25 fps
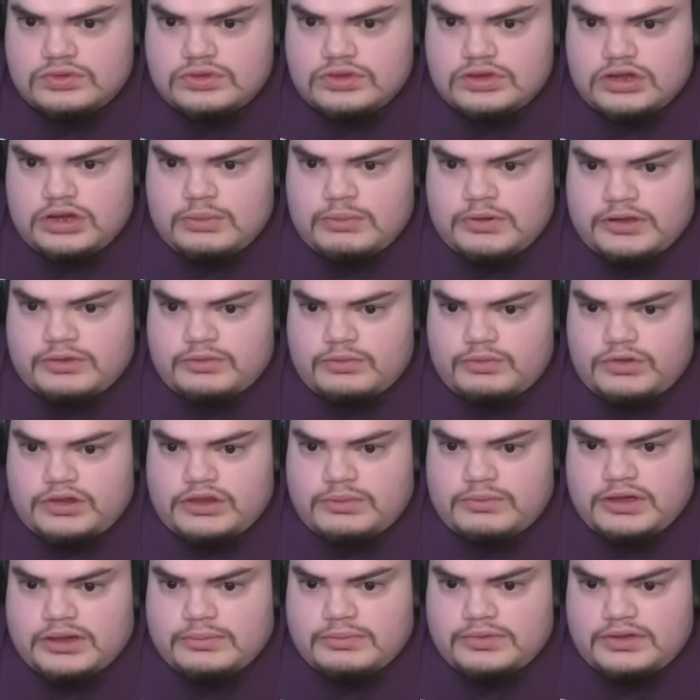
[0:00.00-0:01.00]
Come on, roll
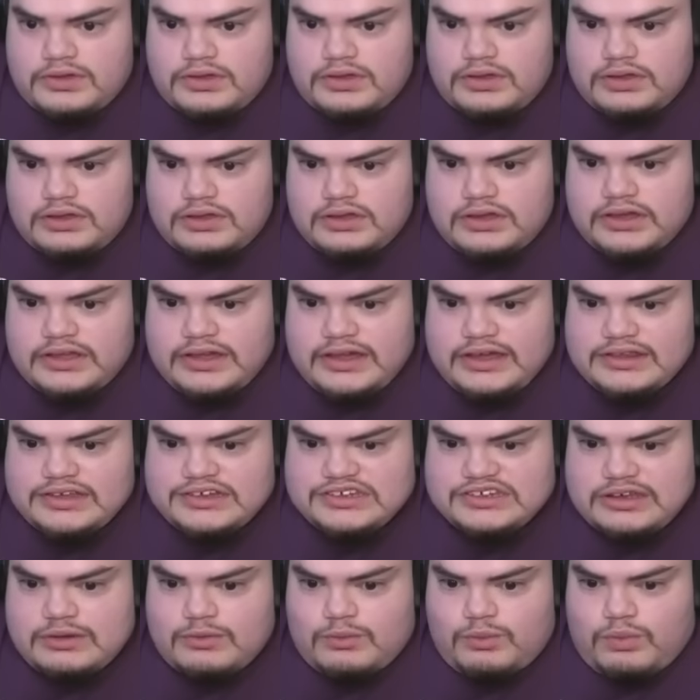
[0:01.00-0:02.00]
them up. Can I at
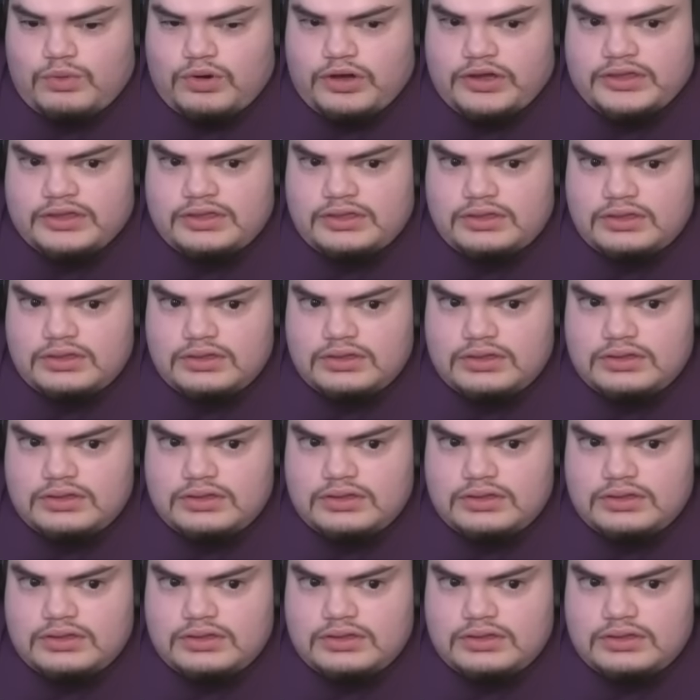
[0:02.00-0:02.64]
least get one?